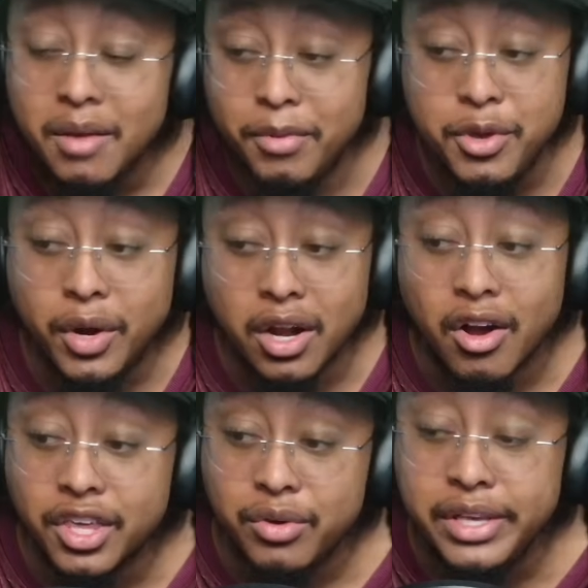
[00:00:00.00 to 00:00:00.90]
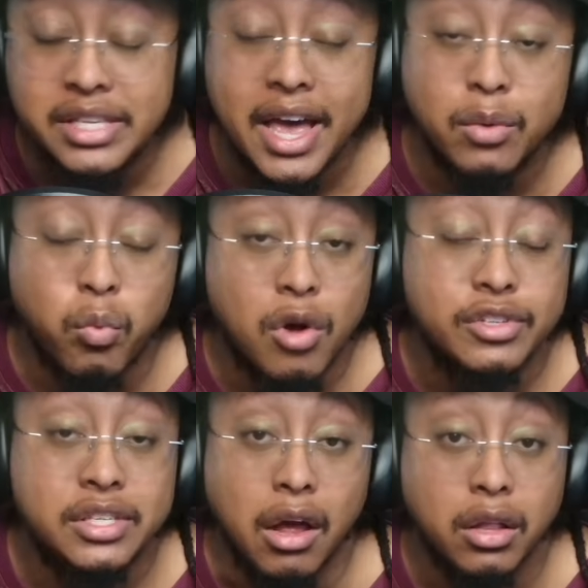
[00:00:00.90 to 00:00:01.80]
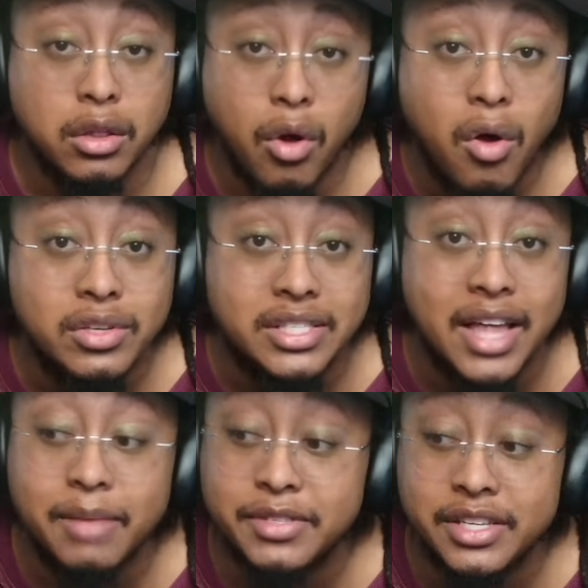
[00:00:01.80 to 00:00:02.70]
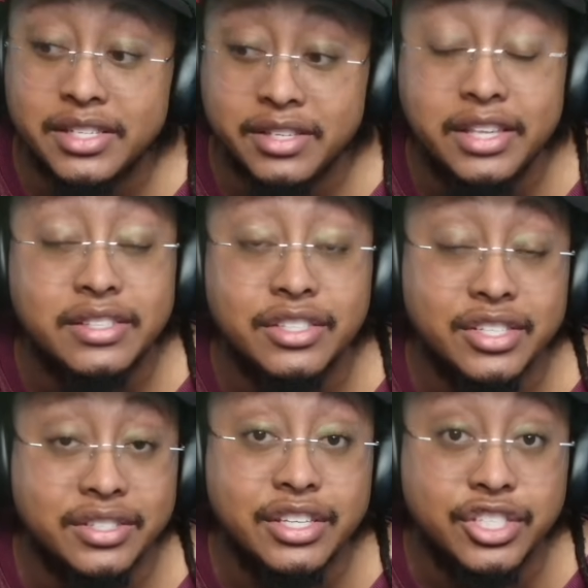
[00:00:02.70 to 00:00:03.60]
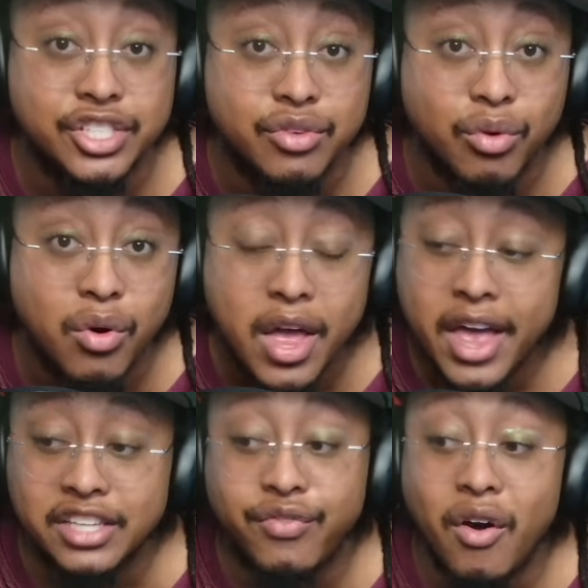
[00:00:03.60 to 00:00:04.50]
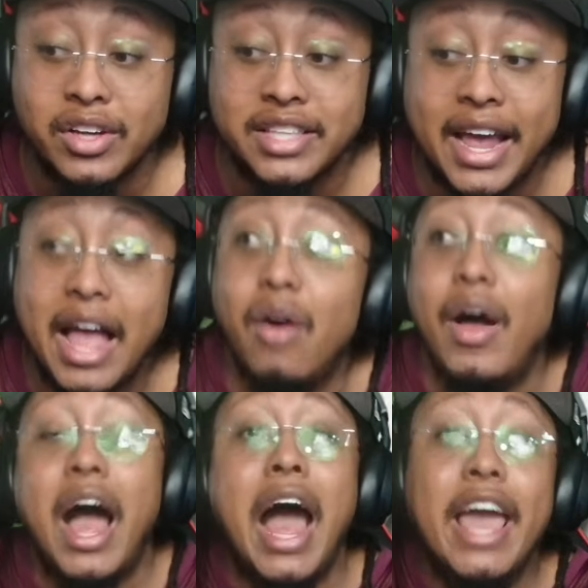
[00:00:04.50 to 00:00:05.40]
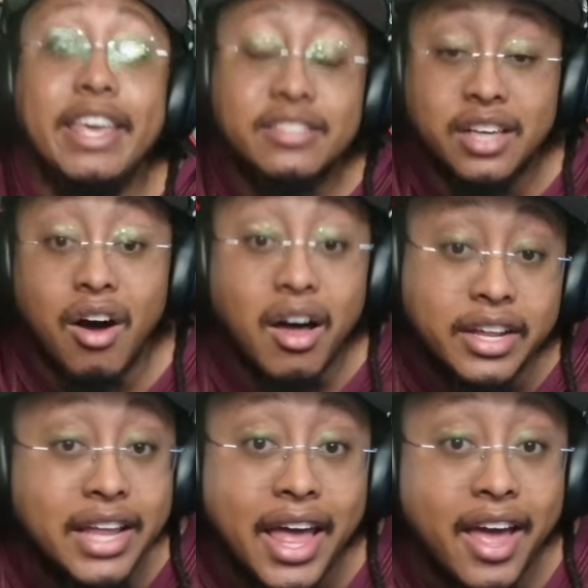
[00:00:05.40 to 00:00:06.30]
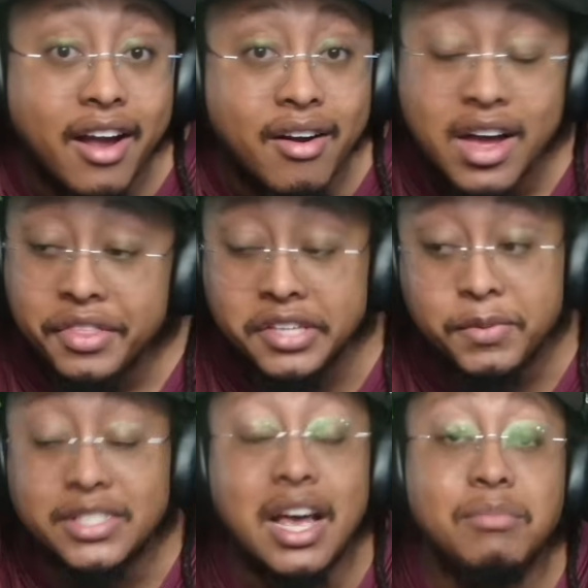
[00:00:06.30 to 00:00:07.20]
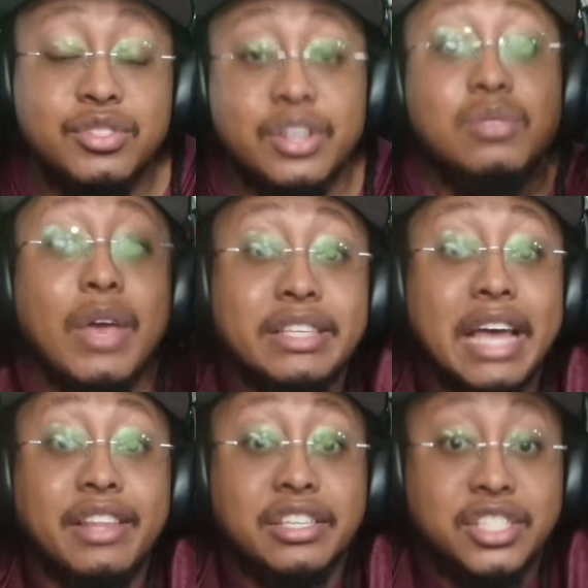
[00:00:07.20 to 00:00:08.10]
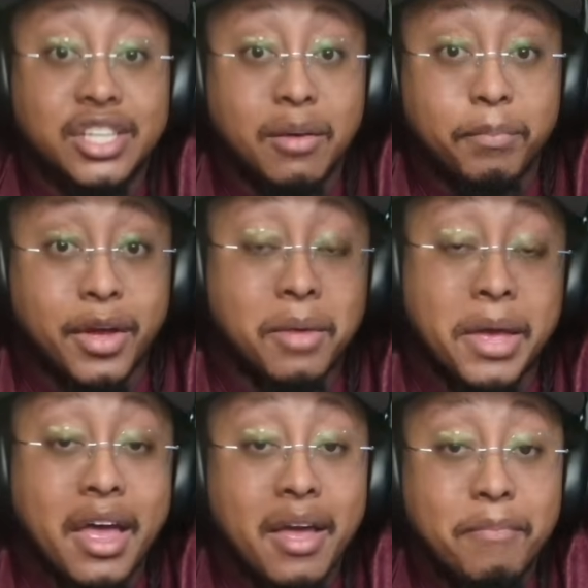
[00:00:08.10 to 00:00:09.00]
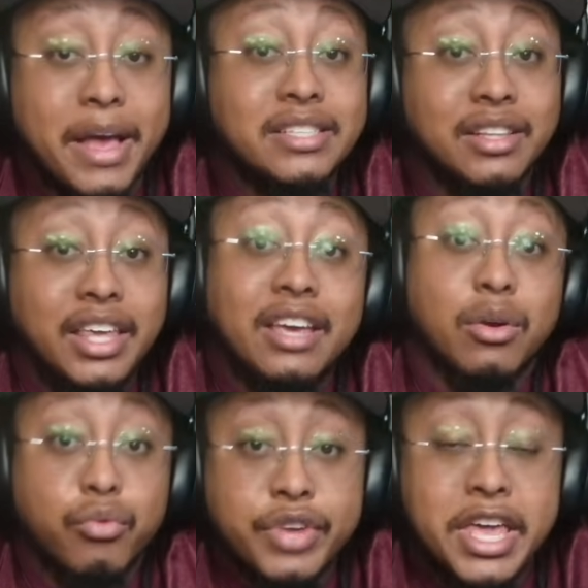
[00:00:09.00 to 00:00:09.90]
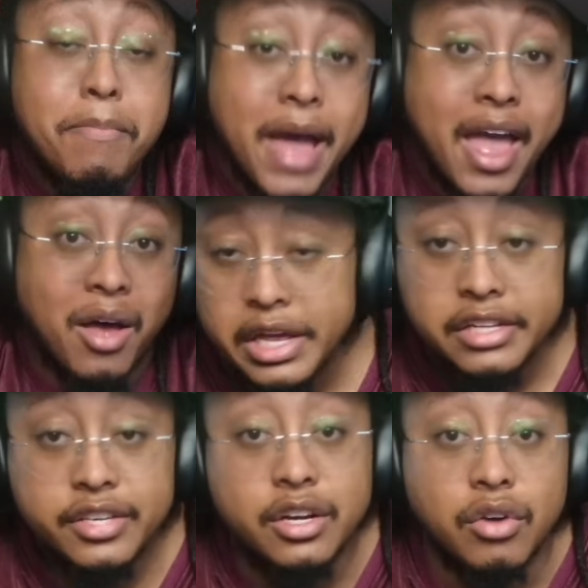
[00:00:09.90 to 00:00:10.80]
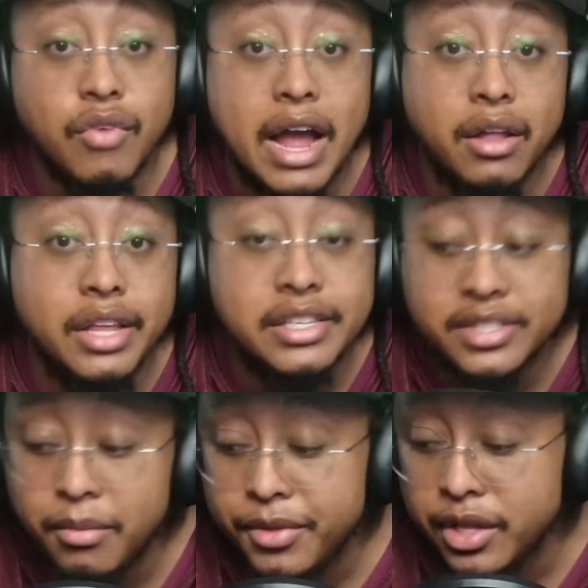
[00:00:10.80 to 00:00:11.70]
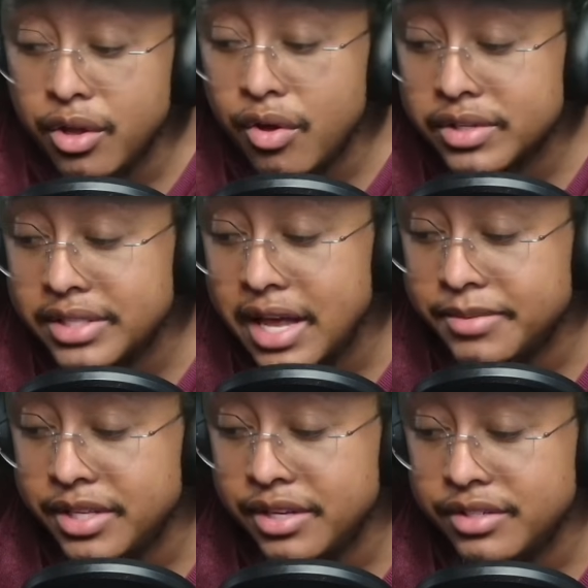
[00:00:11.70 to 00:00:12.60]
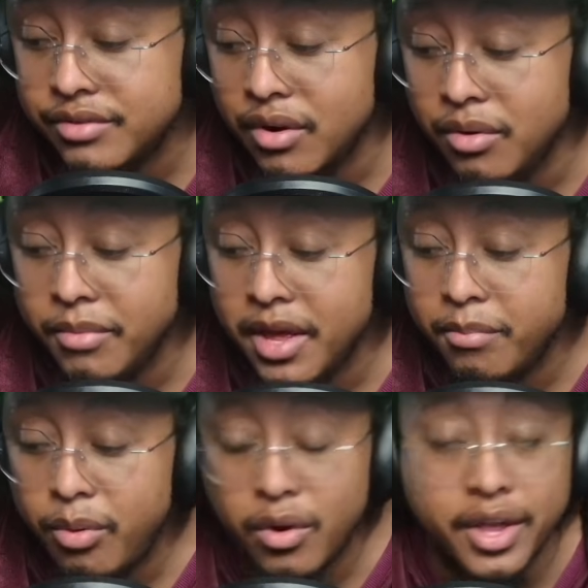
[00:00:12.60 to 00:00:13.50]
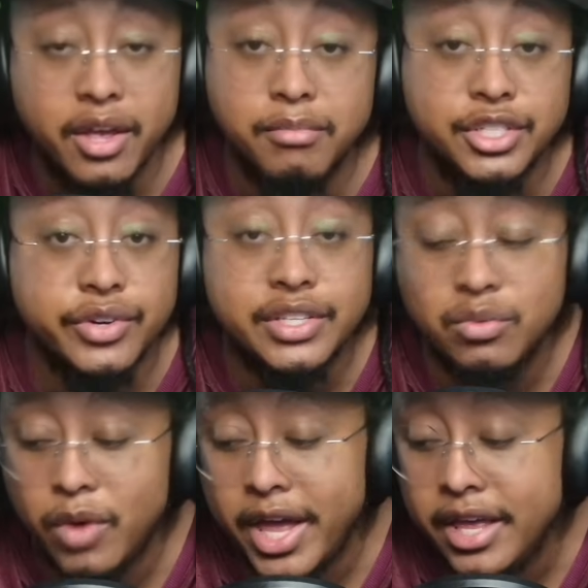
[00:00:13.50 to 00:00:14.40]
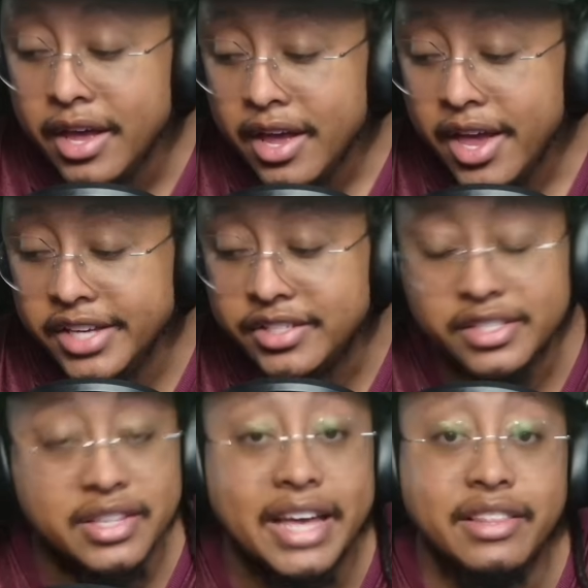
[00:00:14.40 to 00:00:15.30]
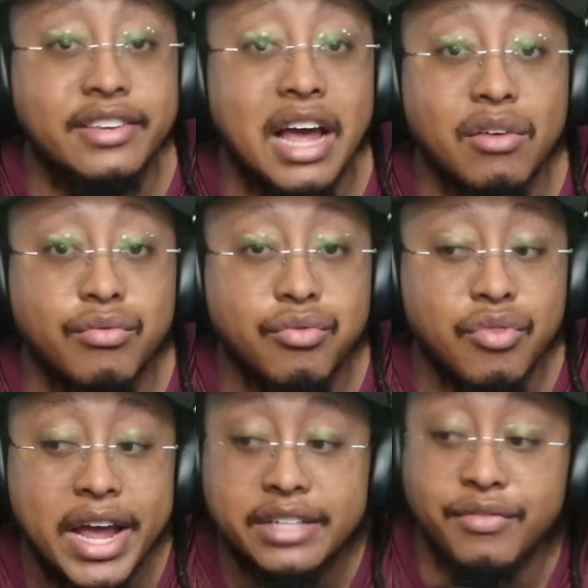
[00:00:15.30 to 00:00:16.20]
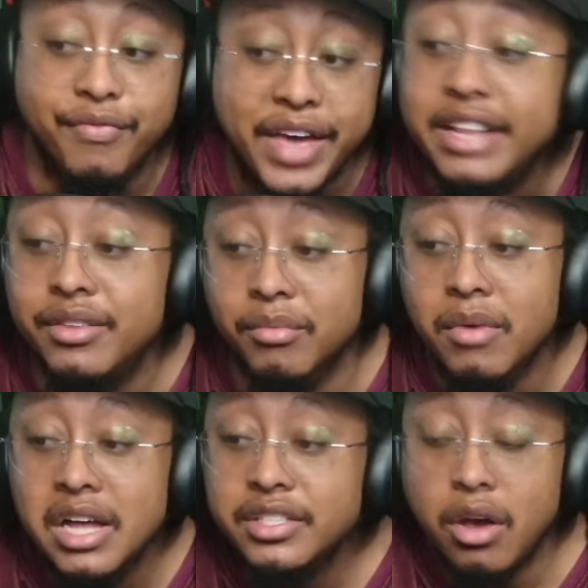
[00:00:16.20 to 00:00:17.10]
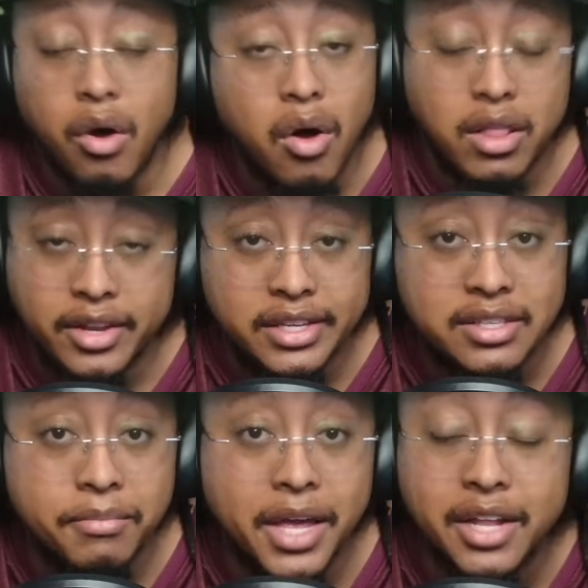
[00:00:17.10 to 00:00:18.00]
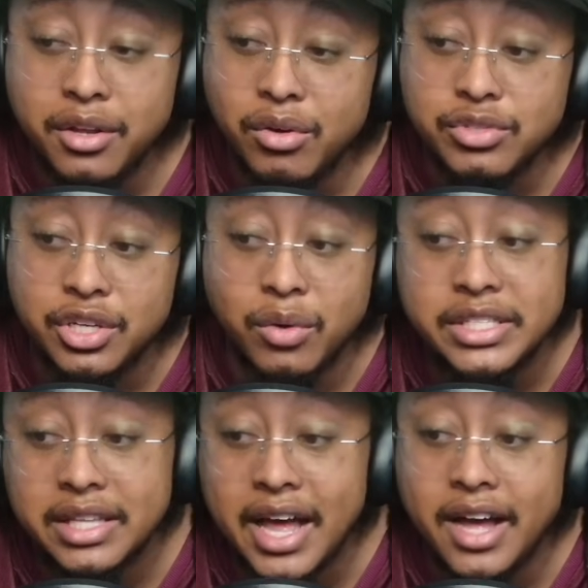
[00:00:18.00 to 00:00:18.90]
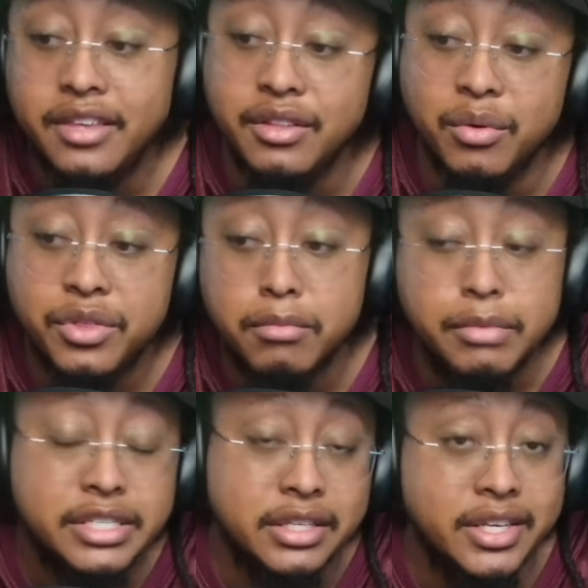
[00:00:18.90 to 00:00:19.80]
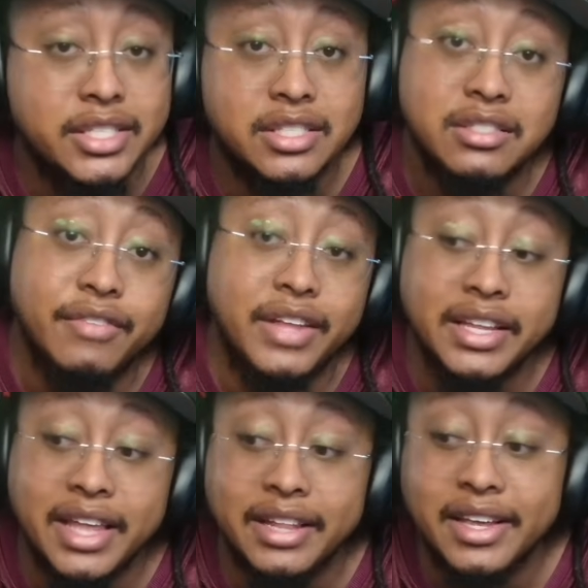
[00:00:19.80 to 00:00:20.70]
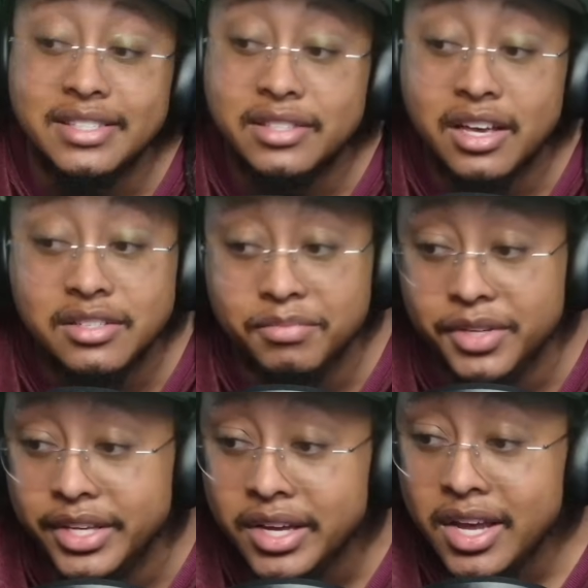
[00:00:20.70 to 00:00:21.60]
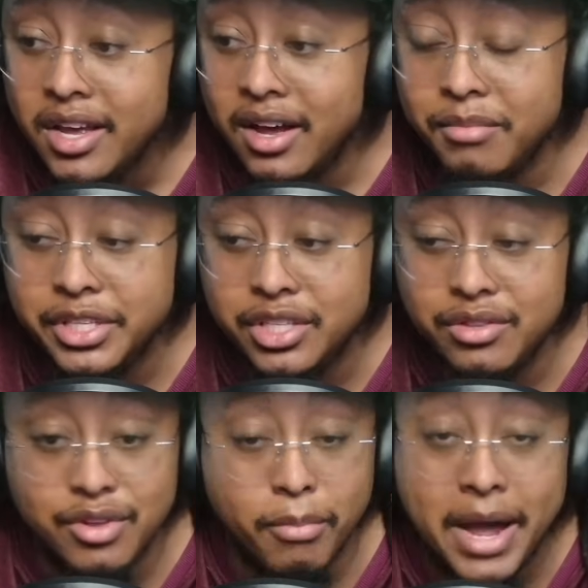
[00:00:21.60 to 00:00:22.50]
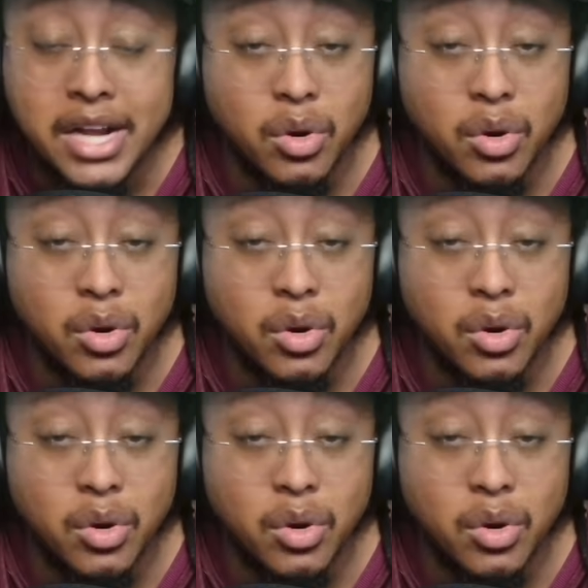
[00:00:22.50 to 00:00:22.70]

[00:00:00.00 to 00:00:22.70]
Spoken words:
But you could argue he's had worse long snaps this season just in general. general as far as like how high it's gone in the air. There's been times Tressway has had to jump up and basically get a rebound to corral in some of the long snaps that he's thrown, man. Poor him. And Tressway is just like the direct victim to all of this. I mean, I know Joey Sly, you know, with him missing kicks and stuff like that, that sucks. But I mean, no matter